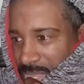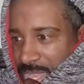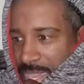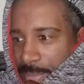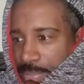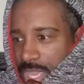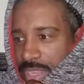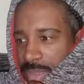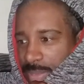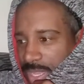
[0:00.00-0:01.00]
Ever since
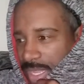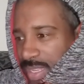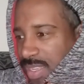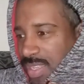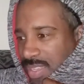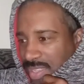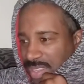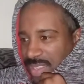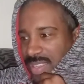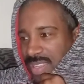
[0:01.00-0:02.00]
I got bit by that
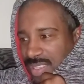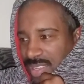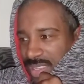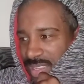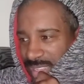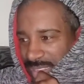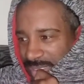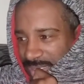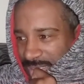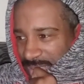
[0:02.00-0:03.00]
spider,
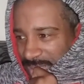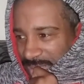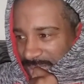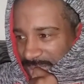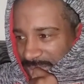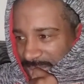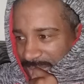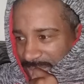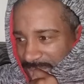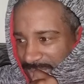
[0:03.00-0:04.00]
I've only
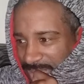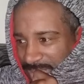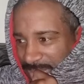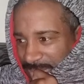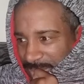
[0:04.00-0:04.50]
had 1 week